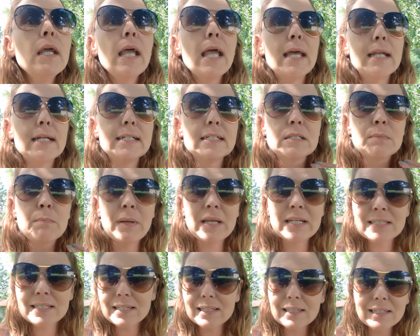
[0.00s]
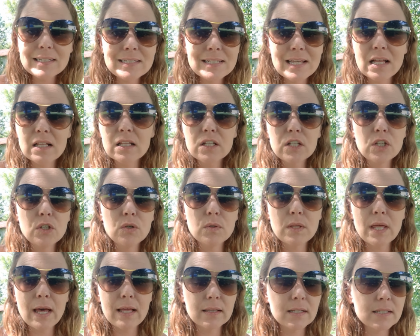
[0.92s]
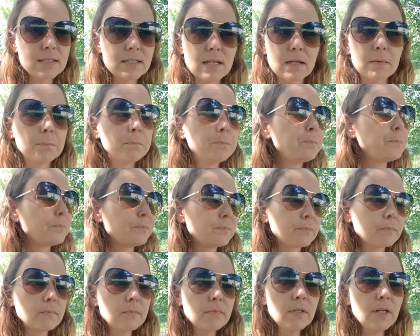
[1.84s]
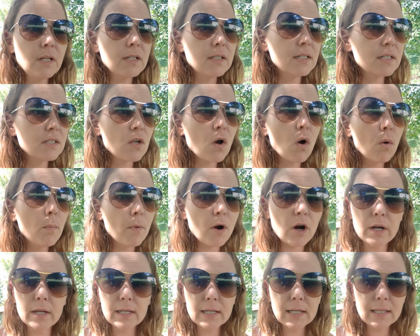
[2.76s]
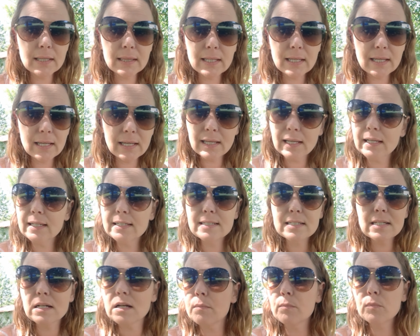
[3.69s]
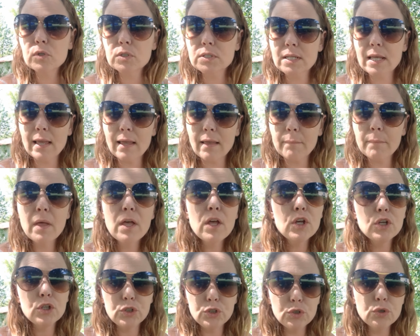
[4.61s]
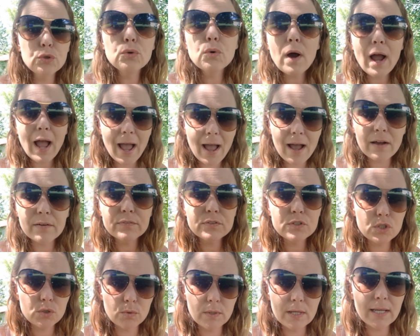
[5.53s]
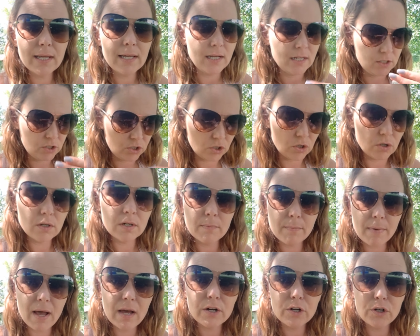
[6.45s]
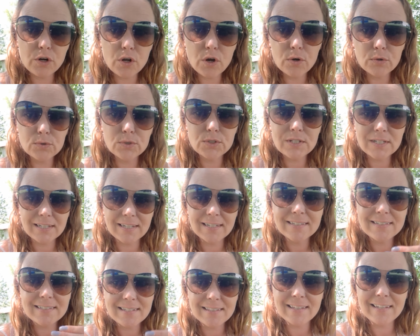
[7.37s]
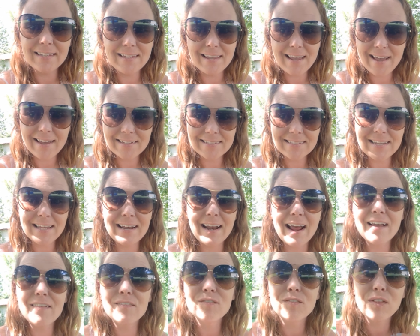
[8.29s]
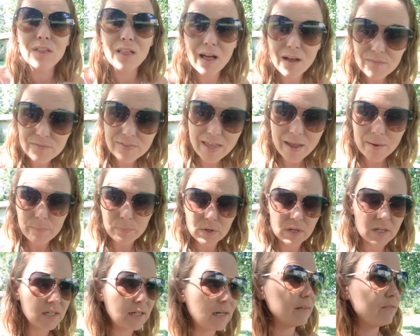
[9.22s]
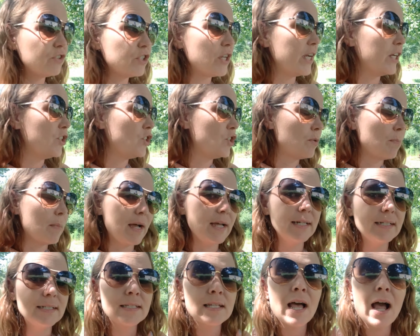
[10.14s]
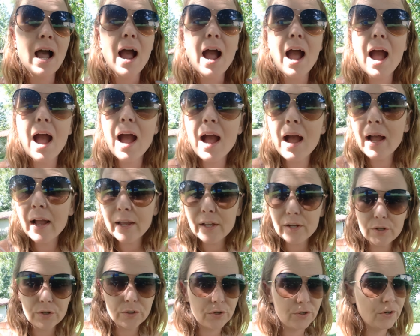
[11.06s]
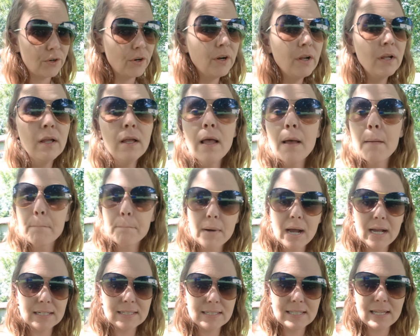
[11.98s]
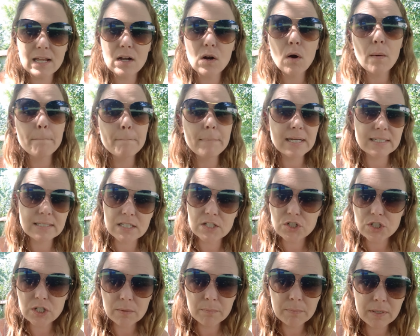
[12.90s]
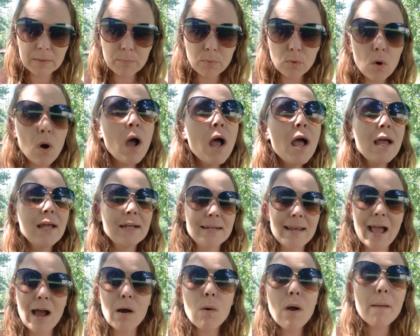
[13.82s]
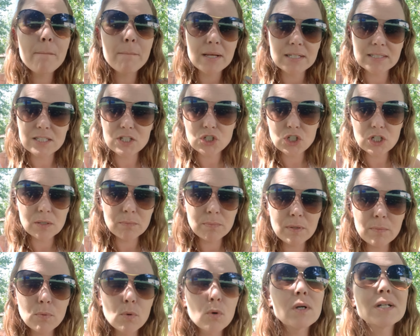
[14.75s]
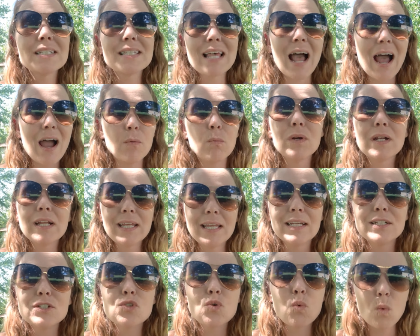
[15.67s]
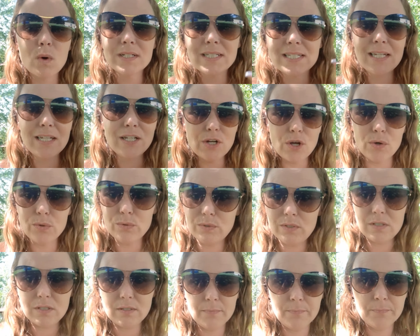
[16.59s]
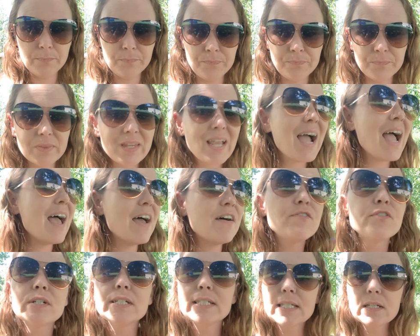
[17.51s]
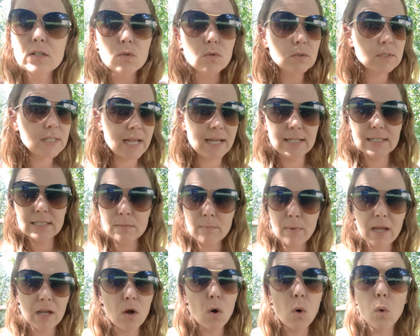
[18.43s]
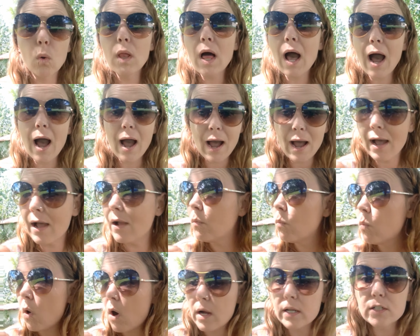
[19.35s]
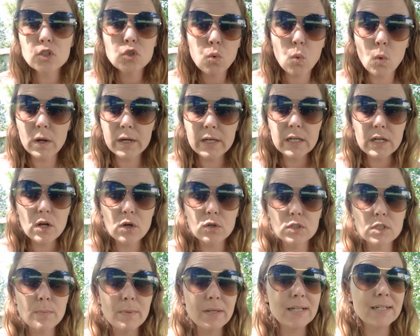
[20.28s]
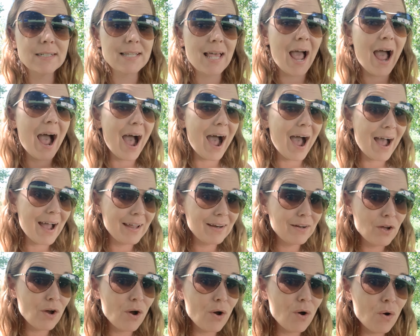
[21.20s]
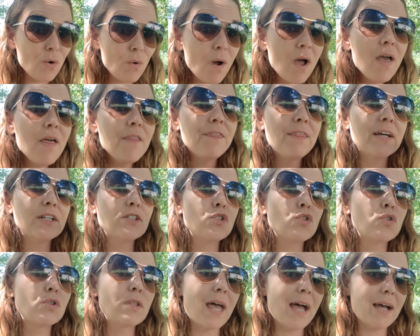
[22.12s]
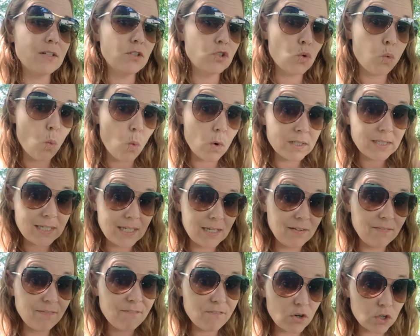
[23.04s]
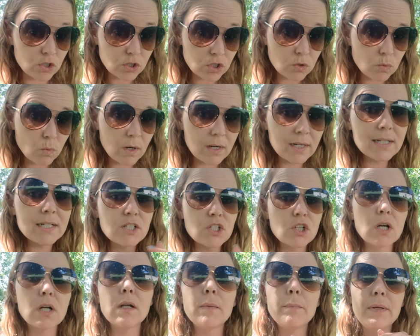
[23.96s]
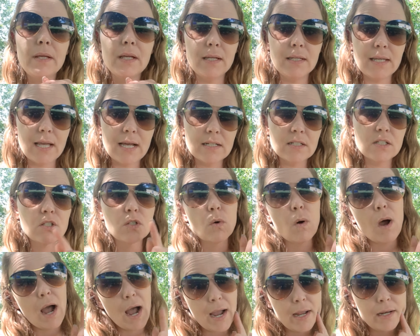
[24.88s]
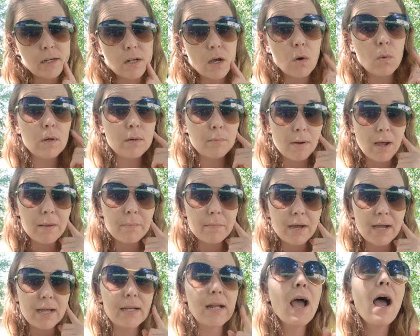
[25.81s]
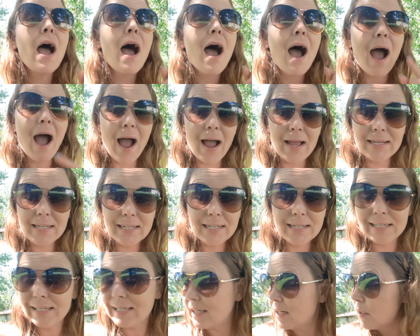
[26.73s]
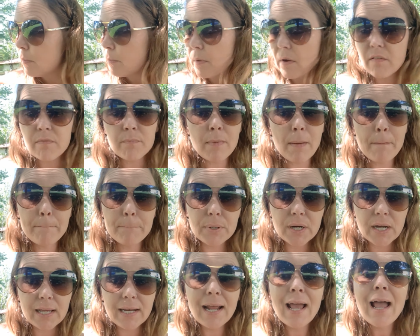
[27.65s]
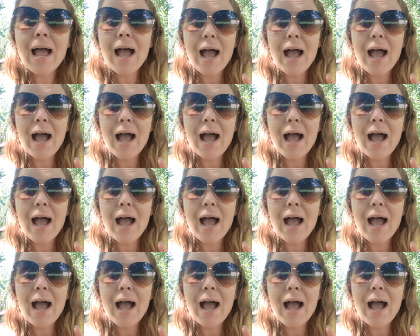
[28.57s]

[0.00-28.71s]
And it's basically telling you that, listen, this whole marketing thing is a numbers game. You have to get a certain amount of no's to get to the yes. And I love that book, and I've changed my entire mindset on messaging people. Now I'm messaging people because I want to get 20 no's. Every single day is my goal. I want 20 no's because I know that 21st one is going to be a yes. So I know in my mind, I need to get up off my butt.